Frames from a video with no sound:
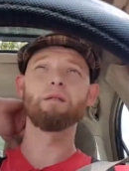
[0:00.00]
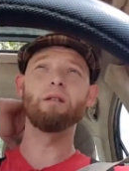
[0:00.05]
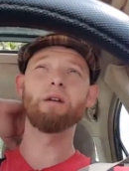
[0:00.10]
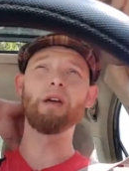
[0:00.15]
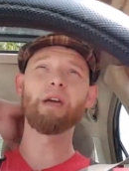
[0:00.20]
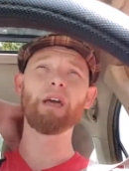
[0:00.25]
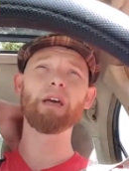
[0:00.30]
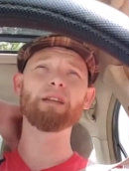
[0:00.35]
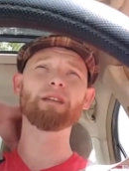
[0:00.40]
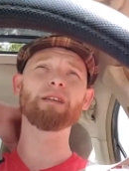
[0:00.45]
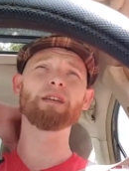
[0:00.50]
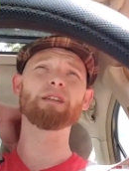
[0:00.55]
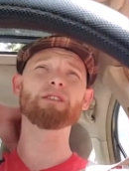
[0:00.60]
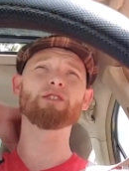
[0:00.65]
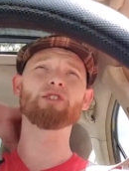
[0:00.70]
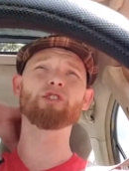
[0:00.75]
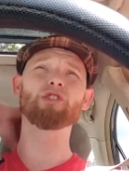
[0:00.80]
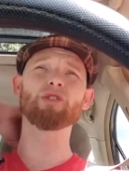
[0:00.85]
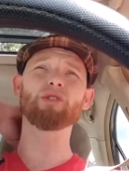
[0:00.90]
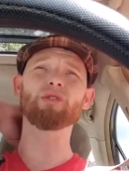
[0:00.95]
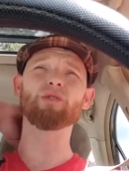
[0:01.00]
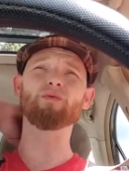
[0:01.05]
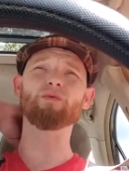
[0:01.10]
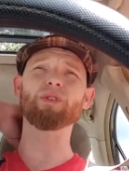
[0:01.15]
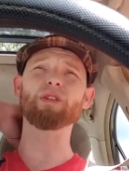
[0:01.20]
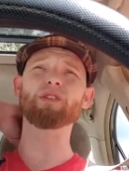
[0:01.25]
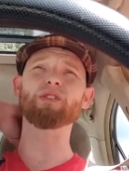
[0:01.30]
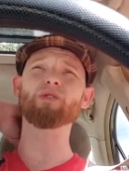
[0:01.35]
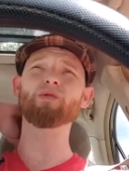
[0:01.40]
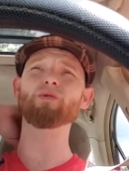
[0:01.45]
and it should
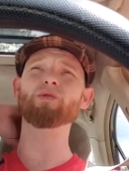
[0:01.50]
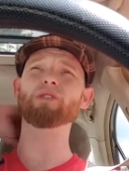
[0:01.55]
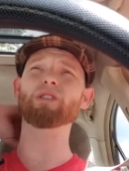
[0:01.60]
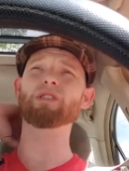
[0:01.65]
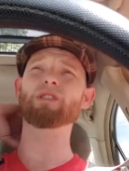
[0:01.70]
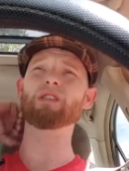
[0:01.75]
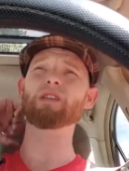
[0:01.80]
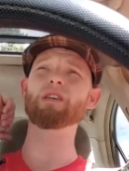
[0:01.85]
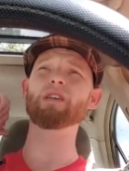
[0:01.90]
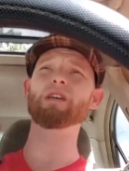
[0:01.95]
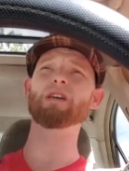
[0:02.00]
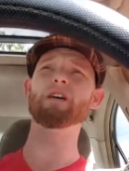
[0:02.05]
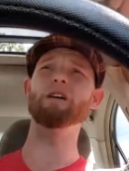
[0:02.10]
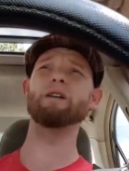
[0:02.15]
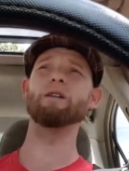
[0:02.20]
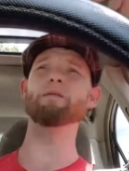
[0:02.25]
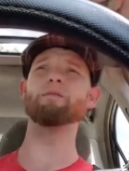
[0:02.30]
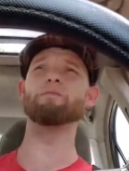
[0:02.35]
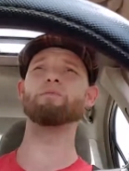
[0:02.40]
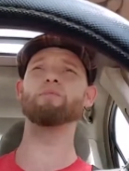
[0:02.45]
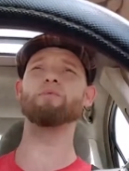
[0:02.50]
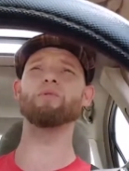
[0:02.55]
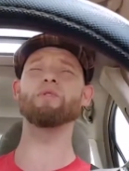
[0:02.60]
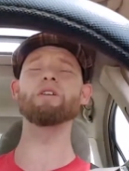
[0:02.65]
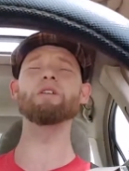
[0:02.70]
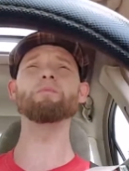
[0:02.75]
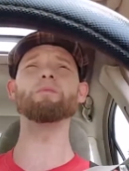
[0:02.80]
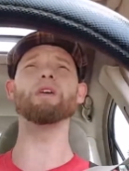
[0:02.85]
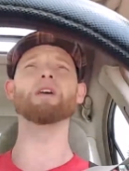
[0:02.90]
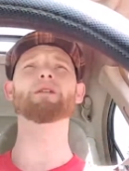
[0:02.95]
reduce the
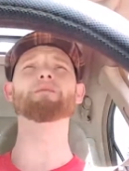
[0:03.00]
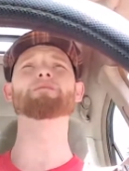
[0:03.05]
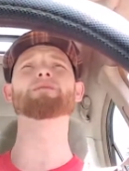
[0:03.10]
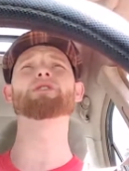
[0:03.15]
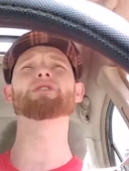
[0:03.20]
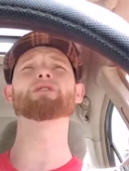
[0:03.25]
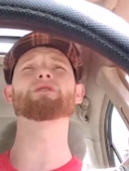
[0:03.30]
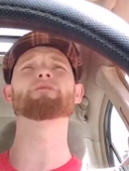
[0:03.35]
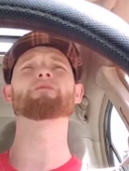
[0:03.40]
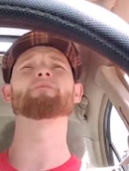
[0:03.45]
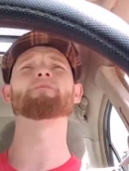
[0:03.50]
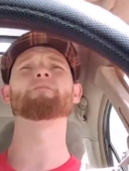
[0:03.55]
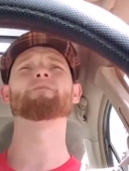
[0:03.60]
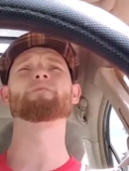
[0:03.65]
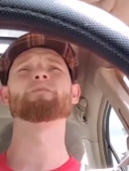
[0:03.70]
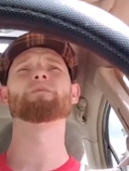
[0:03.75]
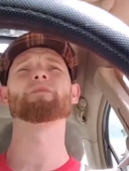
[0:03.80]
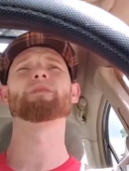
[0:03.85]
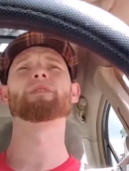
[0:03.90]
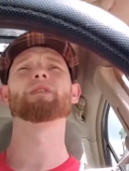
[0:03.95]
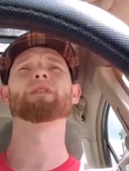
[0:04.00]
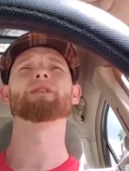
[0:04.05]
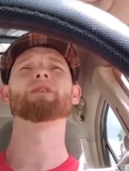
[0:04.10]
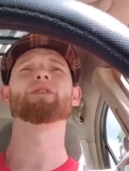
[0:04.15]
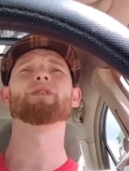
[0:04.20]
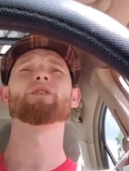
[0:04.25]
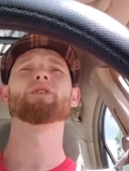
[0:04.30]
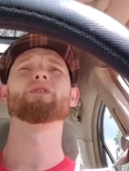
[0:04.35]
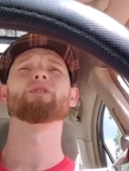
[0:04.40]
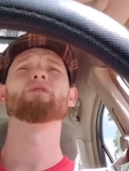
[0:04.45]
premiums
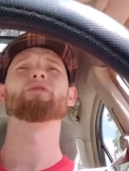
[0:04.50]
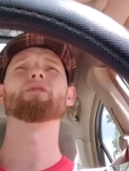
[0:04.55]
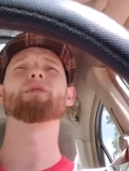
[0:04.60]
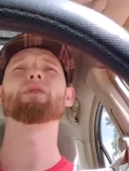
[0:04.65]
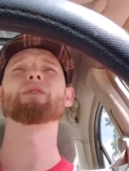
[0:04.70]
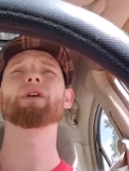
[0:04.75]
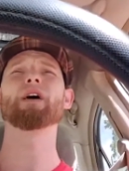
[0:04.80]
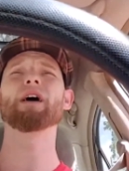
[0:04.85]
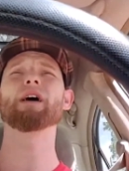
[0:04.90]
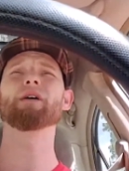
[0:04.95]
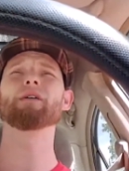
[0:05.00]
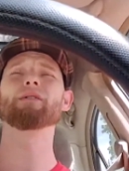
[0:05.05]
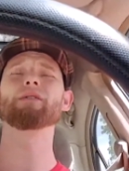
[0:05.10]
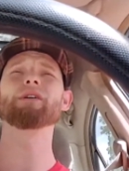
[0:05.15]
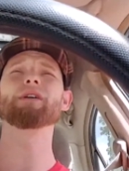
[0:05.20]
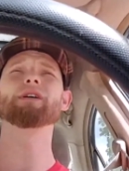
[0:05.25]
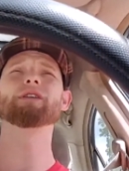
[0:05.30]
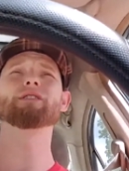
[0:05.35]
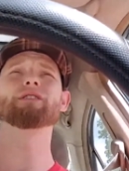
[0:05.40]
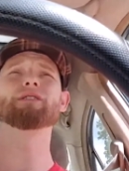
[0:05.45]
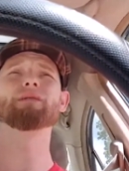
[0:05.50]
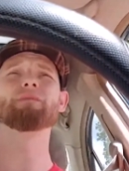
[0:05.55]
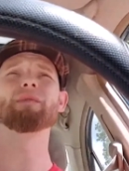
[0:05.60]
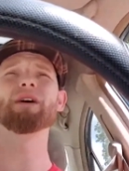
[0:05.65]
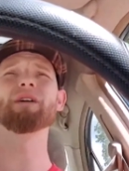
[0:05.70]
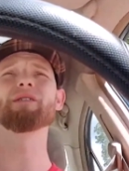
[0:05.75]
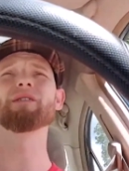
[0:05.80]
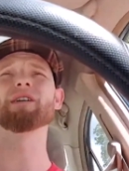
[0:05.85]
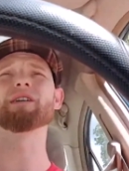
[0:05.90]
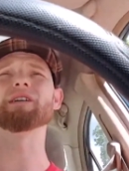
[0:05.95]
for the healthiest
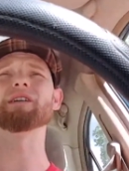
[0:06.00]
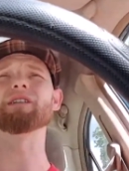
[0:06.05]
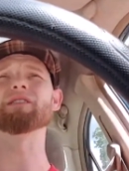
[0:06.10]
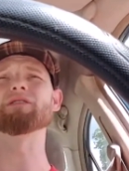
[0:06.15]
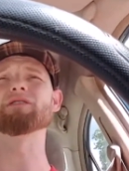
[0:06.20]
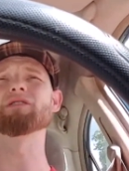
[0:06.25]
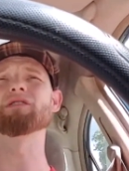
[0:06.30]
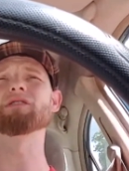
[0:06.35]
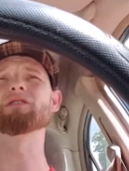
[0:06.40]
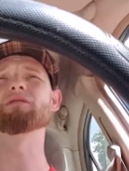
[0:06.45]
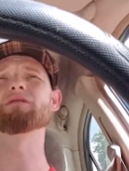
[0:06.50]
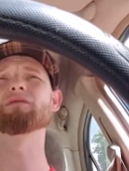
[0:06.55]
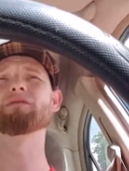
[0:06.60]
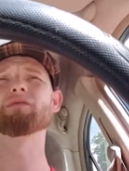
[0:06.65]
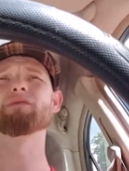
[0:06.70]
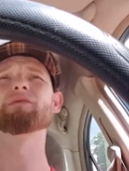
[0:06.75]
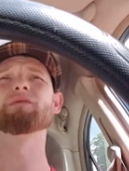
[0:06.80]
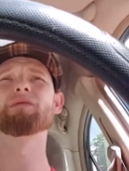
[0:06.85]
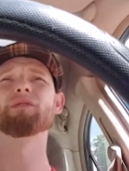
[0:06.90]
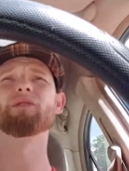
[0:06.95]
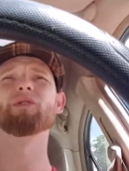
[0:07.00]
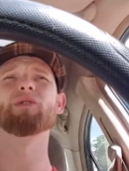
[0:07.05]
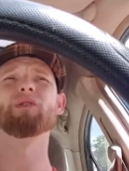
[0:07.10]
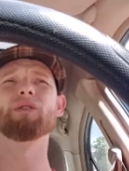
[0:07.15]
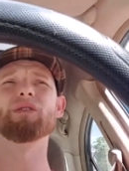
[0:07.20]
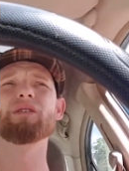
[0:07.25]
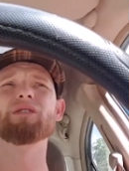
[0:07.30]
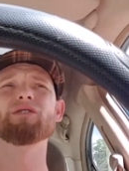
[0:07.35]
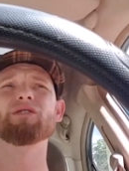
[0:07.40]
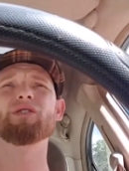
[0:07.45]
Americans.
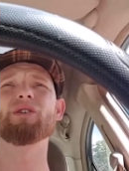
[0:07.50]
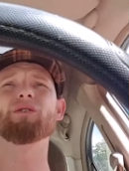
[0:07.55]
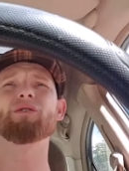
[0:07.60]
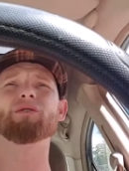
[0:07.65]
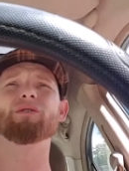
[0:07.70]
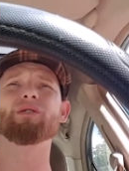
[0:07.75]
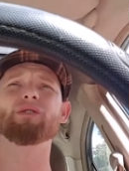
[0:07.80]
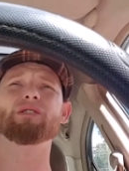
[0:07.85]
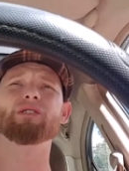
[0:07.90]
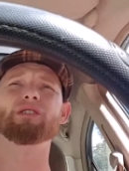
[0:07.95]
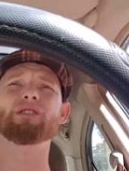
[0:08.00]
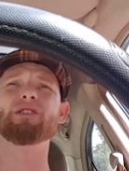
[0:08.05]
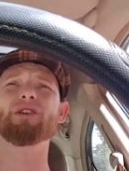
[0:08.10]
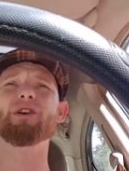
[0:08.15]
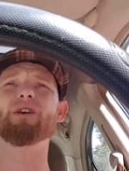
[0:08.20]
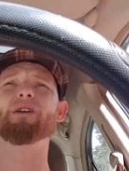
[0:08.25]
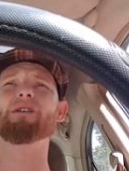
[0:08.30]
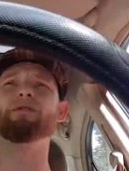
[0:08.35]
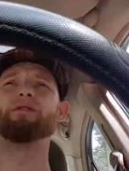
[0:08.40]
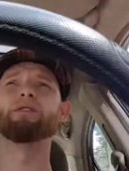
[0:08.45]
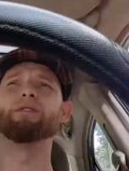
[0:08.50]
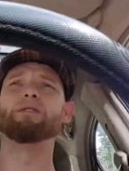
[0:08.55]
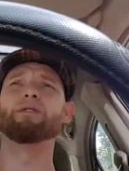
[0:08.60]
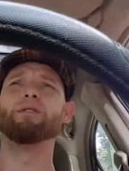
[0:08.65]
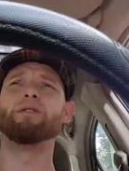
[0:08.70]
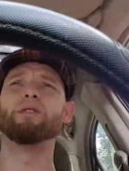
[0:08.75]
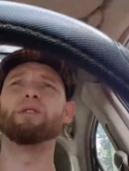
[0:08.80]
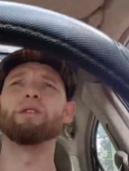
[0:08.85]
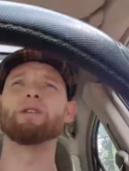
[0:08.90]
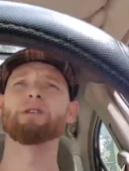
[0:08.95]
It's all good stuff.
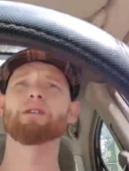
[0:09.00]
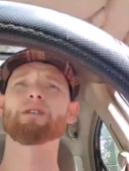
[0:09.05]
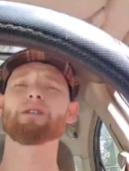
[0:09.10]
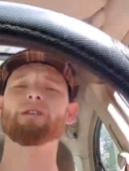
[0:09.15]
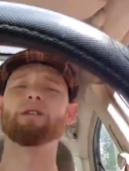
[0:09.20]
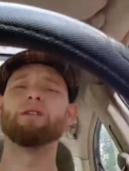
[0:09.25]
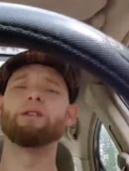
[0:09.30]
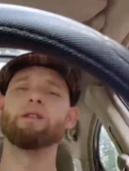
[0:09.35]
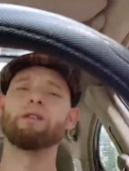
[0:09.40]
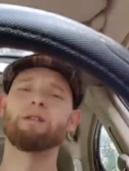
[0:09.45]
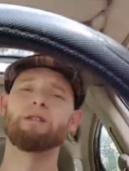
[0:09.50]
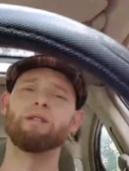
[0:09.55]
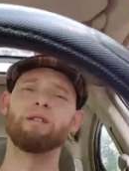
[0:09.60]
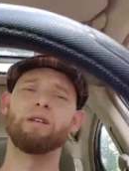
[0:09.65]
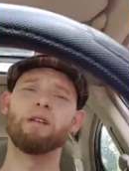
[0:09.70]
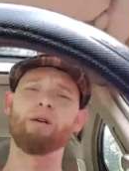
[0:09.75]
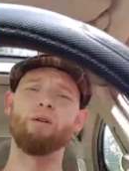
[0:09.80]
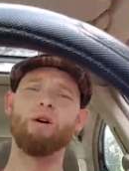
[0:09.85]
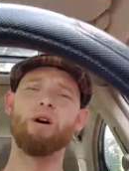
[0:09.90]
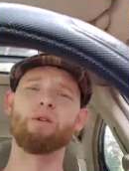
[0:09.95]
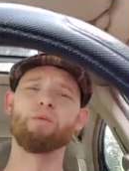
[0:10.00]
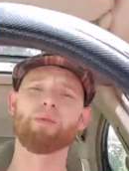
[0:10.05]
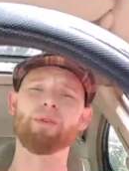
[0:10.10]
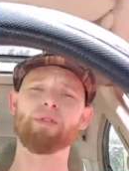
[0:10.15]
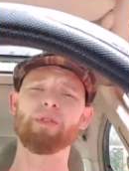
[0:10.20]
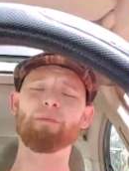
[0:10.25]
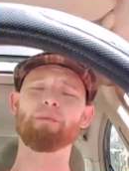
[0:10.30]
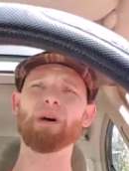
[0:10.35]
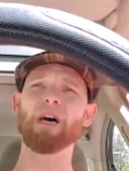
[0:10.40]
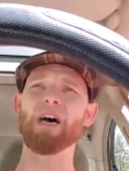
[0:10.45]
Now on with
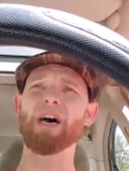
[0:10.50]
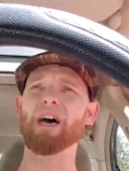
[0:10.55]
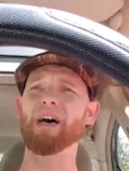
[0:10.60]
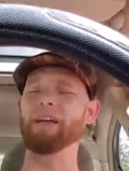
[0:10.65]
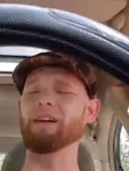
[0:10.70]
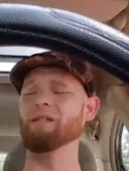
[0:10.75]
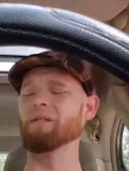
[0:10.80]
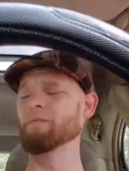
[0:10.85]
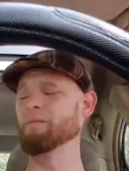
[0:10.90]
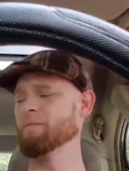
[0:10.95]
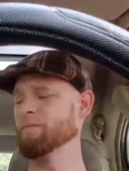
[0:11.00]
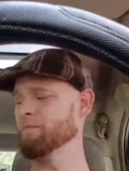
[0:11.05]
the bad.